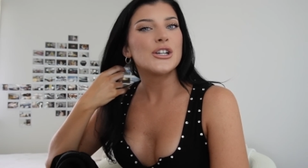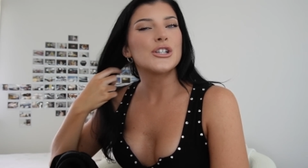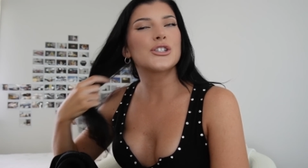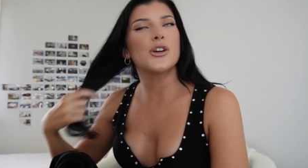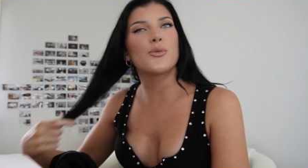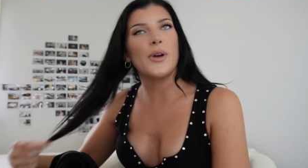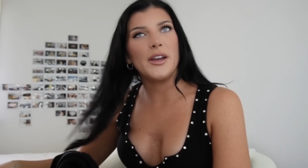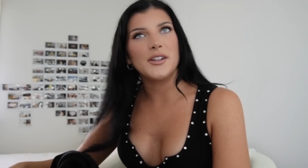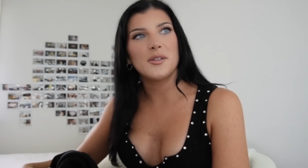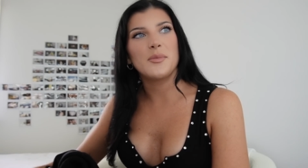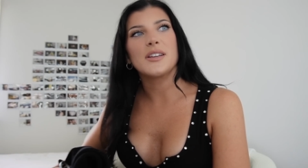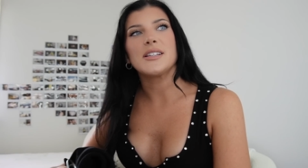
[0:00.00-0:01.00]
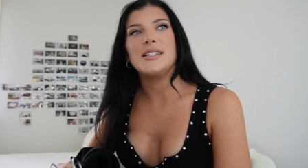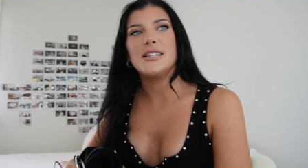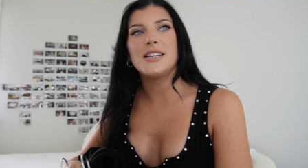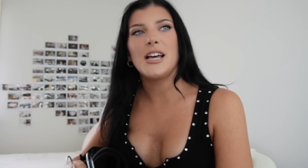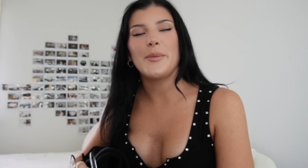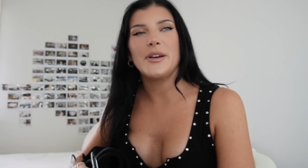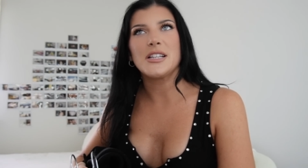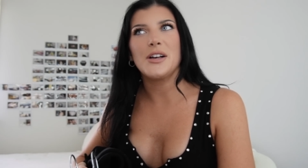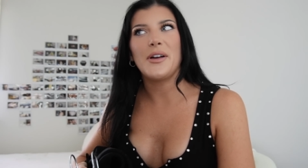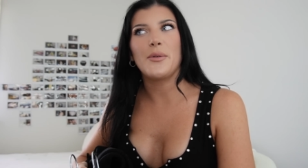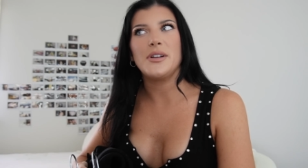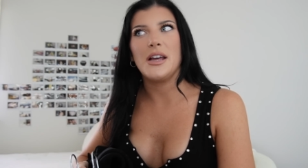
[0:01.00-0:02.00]
so random because I did tell myself
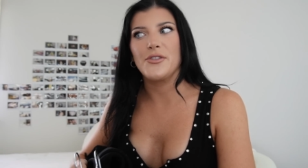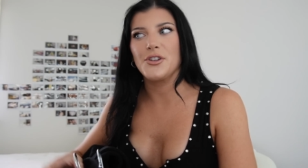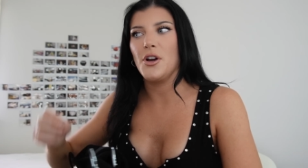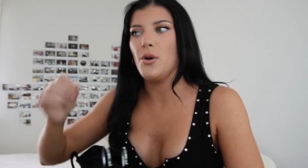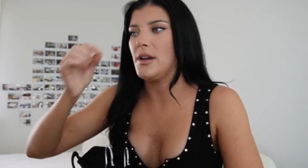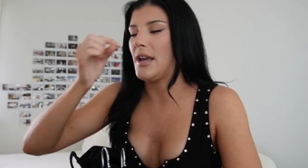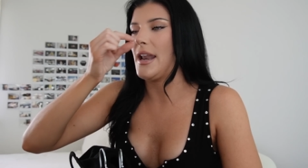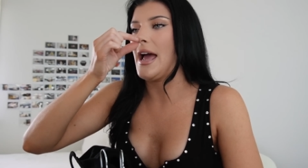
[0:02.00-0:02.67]
I would never go again